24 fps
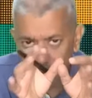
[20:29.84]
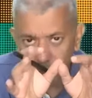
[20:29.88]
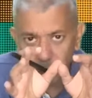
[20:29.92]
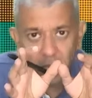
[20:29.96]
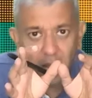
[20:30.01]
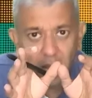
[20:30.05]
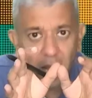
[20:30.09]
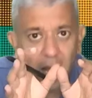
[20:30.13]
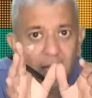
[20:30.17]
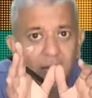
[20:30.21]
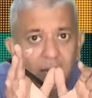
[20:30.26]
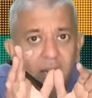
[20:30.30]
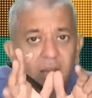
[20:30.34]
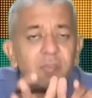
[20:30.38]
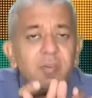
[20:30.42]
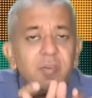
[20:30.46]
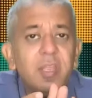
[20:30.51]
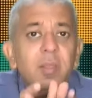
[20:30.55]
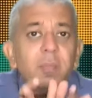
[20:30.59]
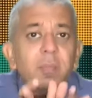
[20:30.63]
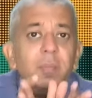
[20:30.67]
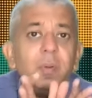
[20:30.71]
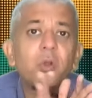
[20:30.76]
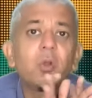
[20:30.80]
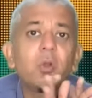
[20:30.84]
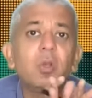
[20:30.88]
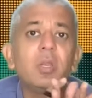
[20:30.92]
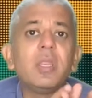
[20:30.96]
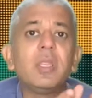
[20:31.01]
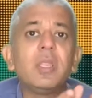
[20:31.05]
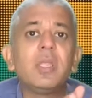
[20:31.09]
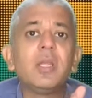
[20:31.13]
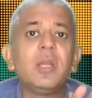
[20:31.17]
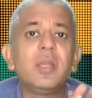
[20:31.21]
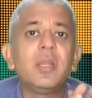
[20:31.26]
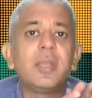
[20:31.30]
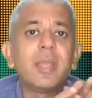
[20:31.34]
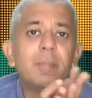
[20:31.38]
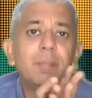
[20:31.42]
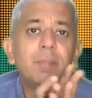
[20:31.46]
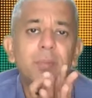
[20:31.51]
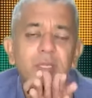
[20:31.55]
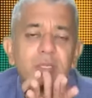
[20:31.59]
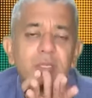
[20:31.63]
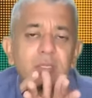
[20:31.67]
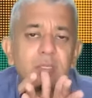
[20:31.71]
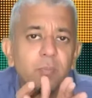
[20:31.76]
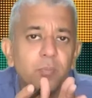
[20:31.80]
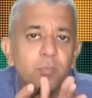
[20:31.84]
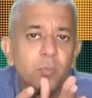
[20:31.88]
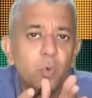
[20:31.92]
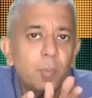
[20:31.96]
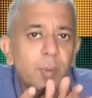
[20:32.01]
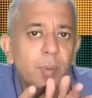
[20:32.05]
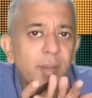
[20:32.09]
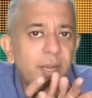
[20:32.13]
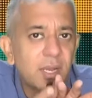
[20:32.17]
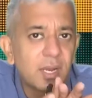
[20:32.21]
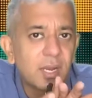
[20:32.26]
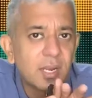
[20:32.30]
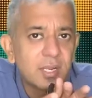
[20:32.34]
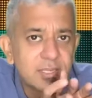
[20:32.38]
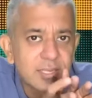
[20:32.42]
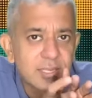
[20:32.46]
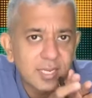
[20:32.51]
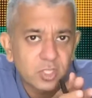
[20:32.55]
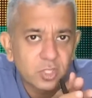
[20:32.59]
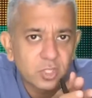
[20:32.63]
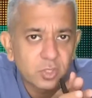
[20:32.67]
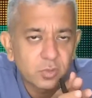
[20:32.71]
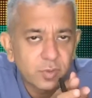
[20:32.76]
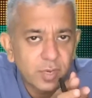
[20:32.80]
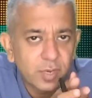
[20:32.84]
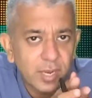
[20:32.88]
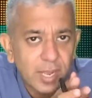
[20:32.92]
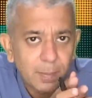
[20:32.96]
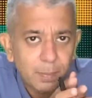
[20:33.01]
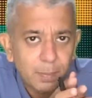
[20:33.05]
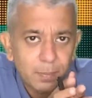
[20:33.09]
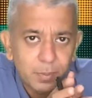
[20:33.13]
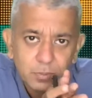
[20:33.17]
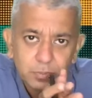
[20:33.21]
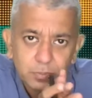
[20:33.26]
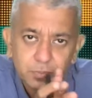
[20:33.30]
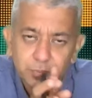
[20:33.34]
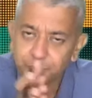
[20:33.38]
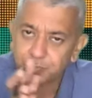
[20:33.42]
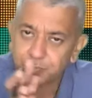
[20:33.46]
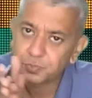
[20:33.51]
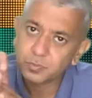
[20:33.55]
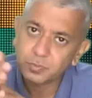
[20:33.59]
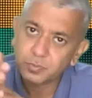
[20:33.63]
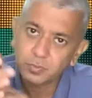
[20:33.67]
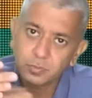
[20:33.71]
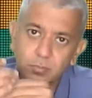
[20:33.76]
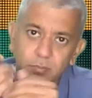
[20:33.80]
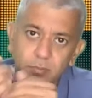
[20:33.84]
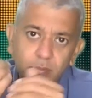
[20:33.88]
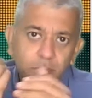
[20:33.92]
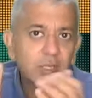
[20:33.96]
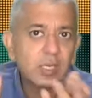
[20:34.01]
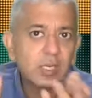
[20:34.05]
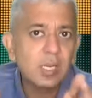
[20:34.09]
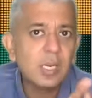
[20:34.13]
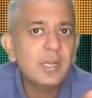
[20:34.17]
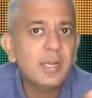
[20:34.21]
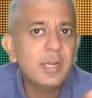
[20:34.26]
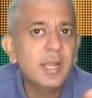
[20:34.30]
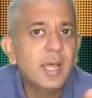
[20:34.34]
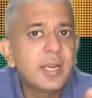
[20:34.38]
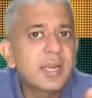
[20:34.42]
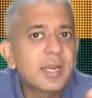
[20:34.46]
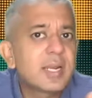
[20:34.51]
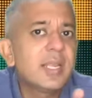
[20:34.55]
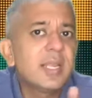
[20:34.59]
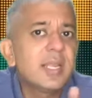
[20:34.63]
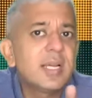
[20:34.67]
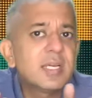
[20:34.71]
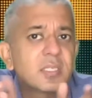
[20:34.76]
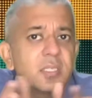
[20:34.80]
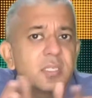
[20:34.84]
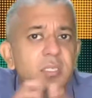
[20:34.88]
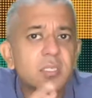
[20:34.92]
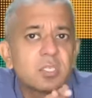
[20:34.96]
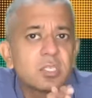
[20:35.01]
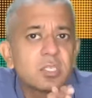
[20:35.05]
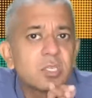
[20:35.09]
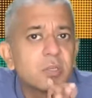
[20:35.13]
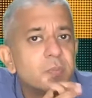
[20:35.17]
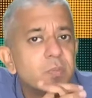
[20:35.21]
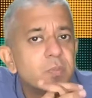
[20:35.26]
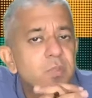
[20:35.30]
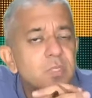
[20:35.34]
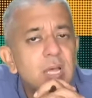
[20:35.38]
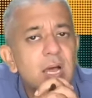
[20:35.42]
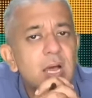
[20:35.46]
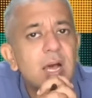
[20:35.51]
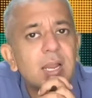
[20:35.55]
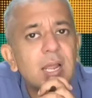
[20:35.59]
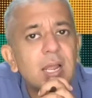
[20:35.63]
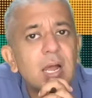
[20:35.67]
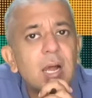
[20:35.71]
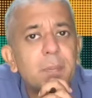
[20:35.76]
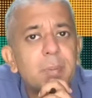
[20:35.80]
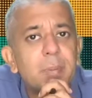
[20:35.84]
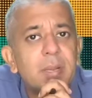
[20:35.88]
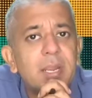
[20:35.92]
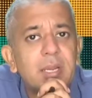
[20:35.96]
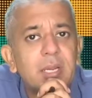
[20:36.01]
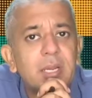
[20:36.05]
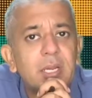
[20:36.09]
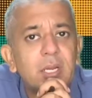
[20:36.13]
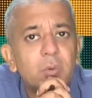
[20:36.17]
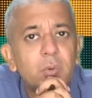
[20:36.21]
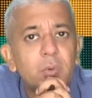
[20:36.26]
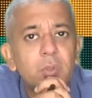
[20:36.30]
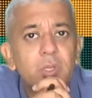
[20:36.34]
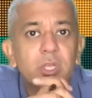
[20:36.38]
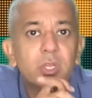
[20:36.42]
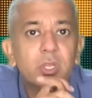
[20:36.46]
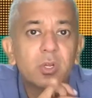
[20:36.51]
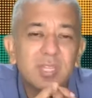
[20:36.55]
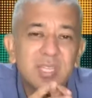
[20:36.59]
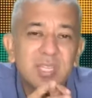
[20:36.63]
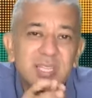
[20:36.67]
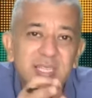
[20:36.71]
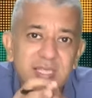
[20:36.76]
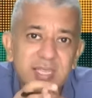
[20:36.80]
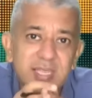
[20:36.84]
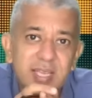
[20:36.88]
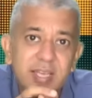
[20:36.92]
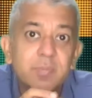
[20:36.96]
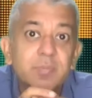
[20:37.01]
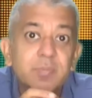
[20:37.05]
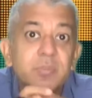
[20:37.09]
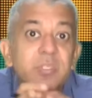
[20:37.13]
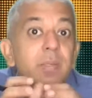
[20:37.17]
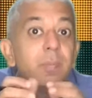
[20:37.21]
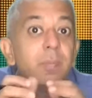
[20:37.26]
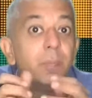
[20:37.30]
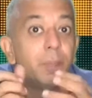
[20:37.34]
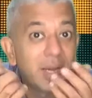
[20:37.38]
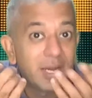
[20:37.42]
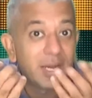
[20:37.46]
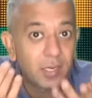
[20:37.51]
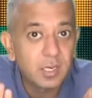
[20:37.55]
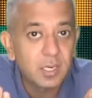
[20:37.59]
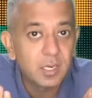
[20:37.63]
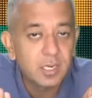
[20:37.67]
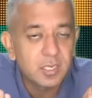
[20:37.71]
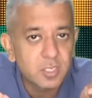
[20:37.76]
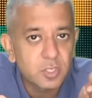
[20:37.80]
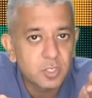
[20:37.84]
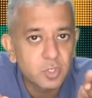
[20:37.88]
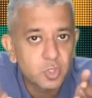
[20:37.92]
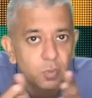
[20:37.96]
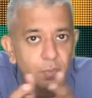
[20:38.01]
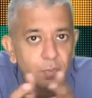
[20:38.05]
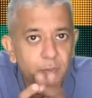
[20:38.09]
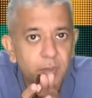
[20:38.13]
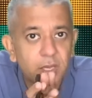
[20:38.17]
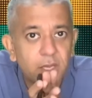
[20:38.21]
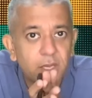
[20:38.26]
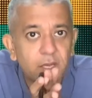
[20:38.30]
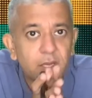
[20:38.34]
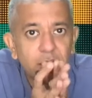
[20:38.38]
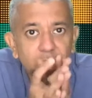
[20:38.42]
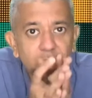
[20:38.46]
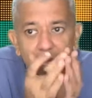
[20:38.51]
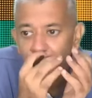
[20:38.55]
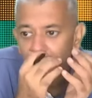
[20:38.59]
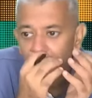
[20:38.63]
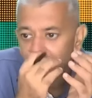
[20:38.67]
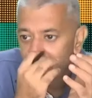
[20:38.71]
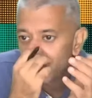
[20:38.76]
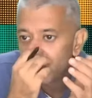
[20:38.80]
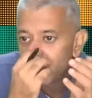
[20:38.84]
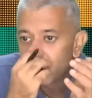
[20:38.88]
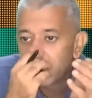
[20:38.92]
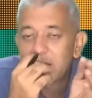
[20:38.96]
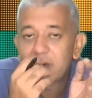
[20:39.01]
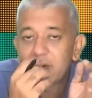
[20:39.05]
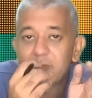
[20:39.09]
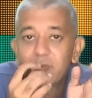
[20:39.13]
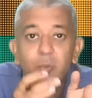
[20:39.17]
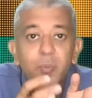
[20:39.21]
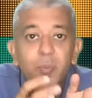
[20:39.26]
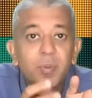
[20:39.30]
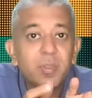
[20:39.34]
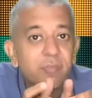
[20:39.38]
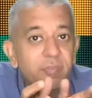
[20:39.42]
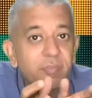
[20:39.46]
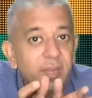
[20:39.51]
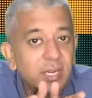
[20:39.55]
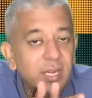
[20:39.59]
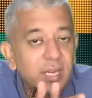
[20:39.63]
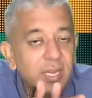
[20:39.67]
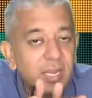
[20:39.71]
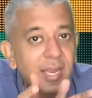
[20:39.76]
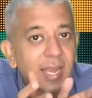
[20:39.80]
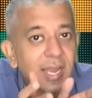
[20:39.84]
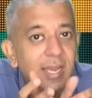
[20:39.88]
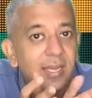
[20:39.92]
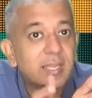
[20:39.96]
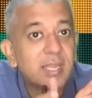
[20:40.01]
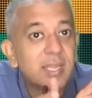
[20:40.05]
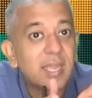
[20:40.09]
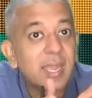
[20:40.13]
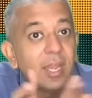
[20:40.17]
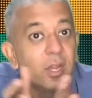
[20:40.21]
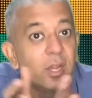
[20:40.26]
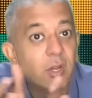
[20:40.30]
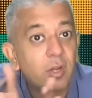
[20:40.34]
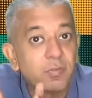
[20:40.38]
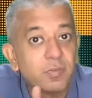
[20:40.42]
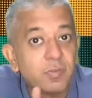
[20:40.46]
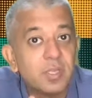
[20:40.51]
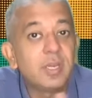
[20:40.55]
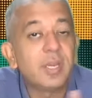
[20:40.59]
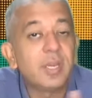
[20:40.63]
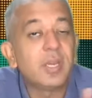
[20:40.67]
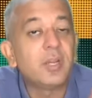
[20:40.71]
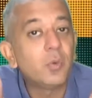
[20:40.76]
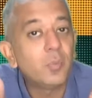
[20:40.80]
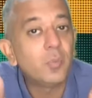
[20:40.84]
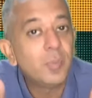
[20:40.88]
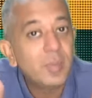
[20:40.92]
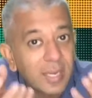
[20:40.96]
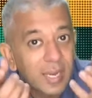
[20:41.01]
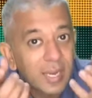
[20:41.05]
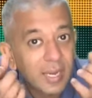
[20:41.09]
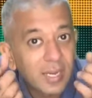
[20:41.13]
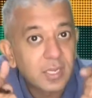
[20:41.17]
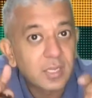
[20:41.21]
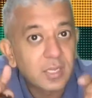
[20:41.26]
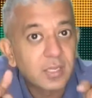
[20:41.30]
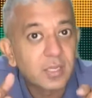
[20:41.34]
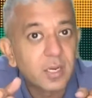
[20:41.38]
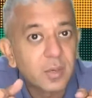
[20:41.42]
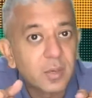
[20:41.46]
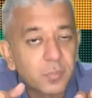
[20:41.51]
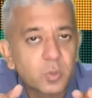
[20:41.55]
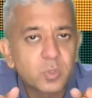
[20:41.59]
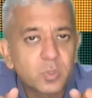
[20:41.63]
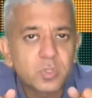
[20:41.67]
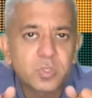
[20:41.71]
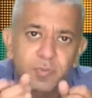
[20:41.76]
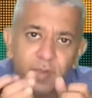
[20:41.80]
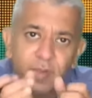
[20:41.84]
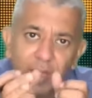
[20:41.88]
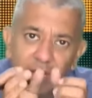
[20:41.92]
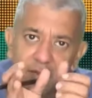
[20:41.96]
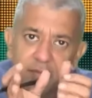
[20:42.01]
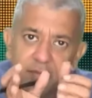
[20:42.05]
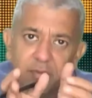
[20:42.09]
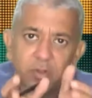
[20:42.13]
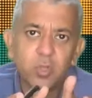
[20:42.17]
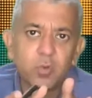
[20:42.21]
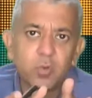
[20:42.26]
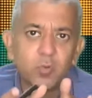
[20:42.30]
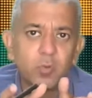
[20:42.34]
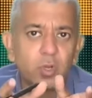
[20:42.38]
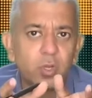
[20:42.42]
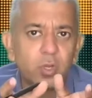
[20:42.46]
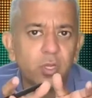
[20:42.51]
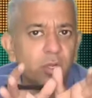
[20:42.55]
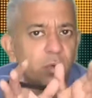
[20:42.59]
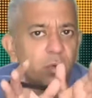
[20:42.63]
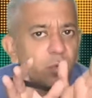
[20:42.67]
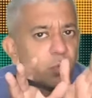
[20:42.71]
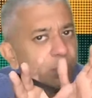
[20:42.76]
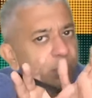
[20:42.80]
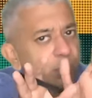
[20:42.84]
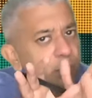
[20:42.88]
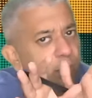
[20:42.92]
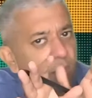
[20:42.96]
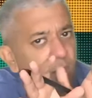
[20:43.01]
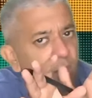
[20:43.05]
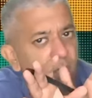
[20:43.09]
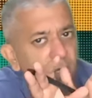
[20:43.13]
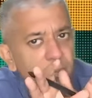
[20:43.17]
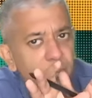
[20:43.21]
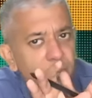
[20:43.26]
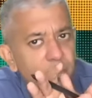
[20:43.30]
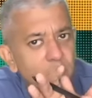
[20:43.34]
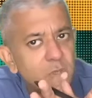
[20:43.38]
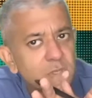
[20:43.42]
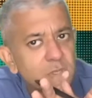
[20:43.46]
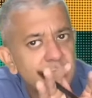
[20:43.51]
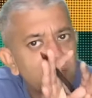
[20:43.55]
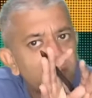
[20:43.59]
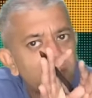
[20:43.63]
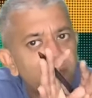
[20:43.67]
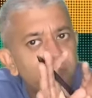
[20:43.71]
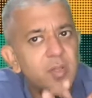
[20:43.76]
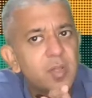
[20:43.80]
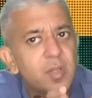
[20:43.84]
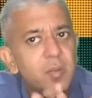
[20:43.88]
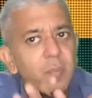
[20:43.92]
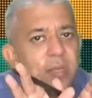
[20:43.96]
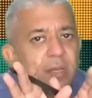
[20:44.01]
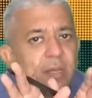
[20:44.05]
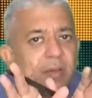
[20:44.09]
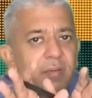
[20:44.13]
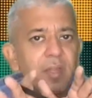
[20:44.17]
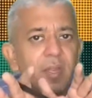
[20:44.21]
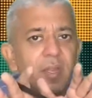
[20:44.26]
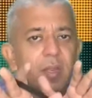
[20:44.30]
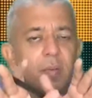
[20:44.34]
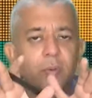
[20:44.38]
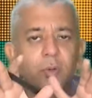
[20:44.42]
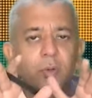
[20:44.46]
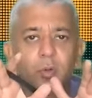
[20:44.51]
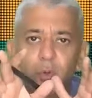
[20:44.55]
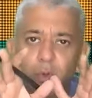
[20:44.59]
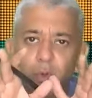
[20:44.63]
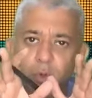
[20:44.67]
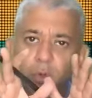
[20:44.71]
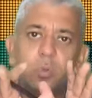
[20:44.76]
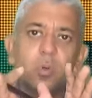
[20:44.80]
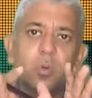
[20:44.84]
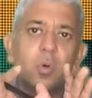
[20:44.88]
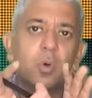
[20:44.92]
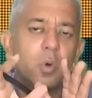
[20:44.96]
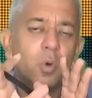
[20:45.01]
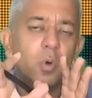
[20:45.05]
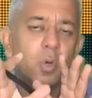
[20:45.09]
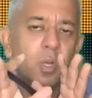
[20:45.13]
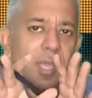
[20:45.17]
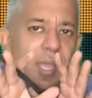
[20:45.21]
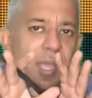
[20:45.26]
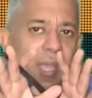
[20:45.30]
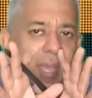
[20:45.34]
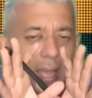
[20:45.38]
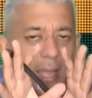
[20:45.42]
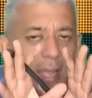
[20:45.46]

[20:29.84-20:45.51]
are available on real time, means the moment transaction will happen, directly our systems are updated only. Now this helps in better decision making. You don't have to be waiting at the end of the day to be getting the reports. Whenever you want the reports, they will be available to you, okay,